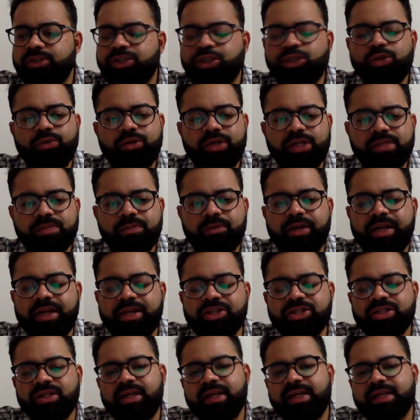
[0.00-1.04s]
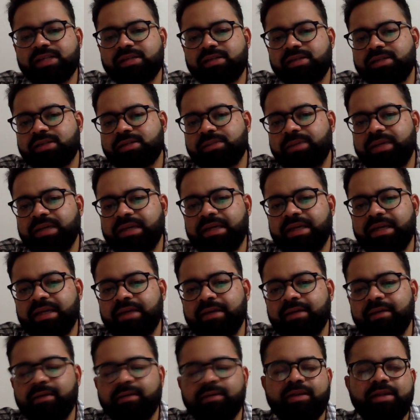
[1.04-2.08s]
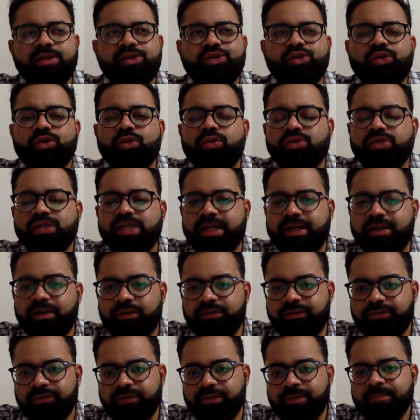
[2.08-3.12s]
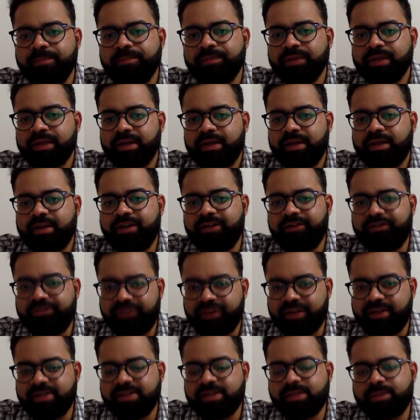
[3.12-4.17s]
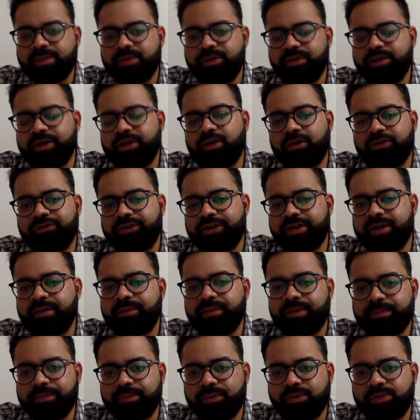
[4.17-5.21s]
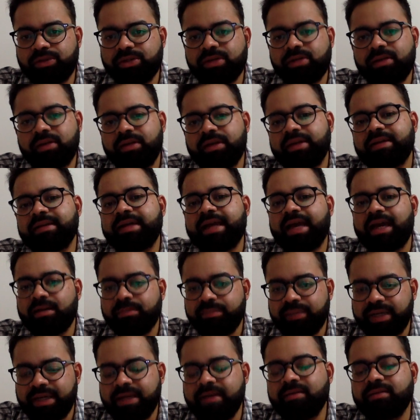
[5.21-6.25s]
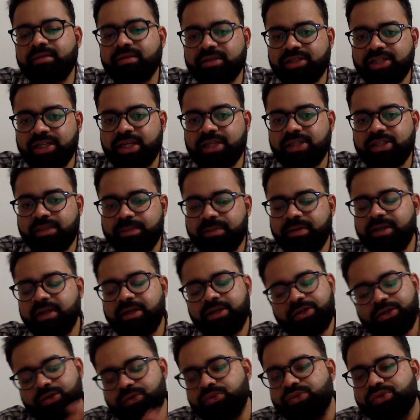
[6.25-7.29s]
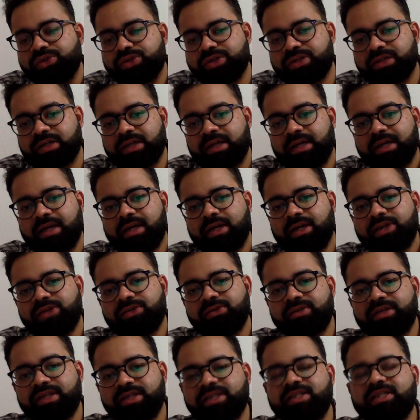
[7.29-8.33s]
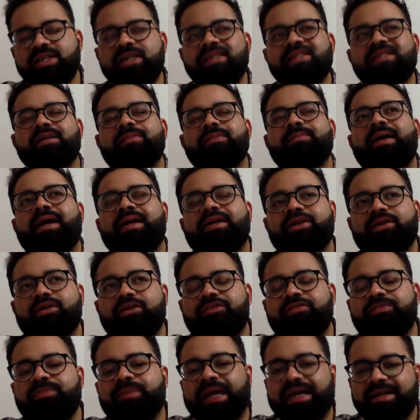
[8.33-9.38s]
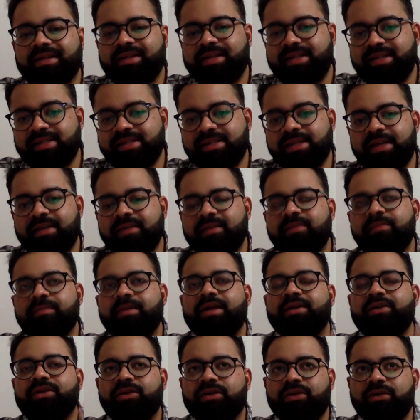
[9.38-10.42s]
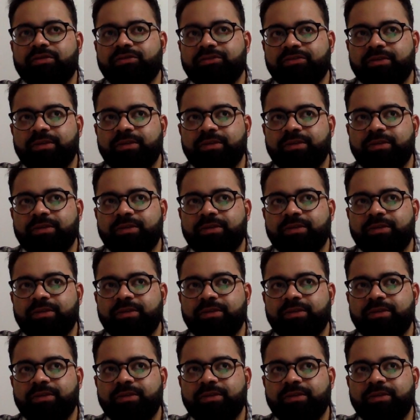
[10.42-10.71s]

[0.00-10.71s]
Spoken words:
jurisprudentially speaking, there is no set of difference between offer and proposal. It can be interchangeably used. So it is just a matter of practice and the matter of